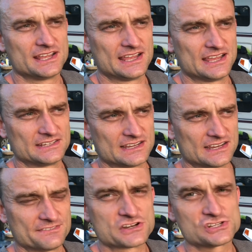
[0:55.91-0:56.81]
And
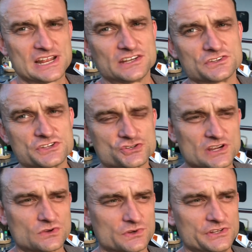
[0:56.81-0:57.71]
eventually I learned the
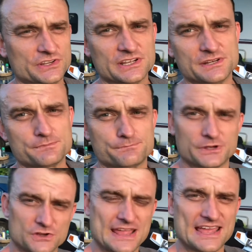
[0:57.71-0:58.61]
trick where you can
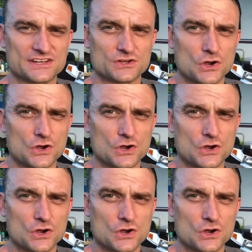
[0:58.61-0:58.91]
put your hand